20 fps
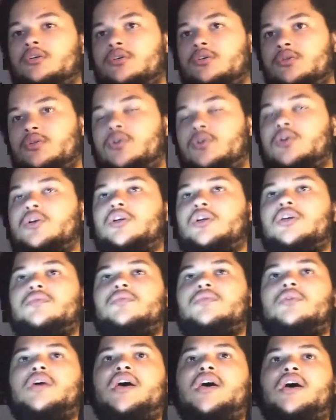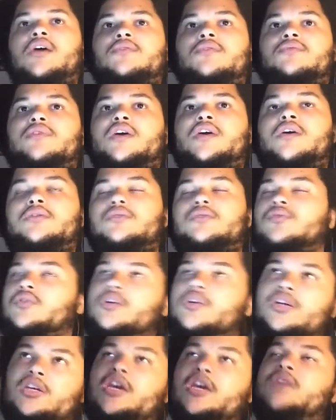They're going to give you half, or
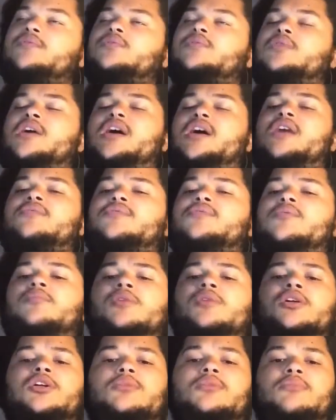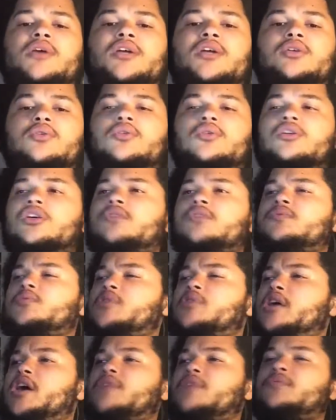they gave you half at Money in the Bank. They're going to give you
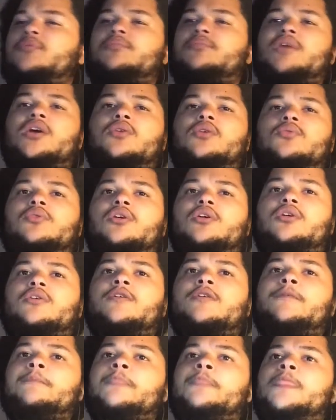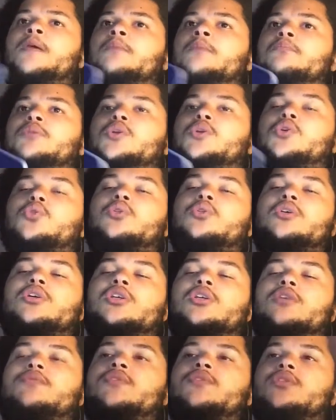half at Battleground, but they're going to
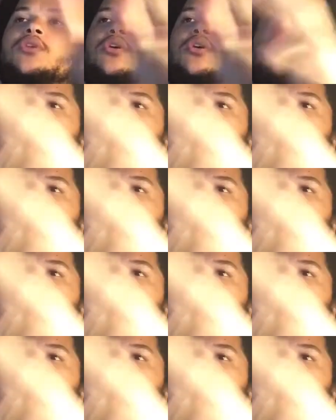give it their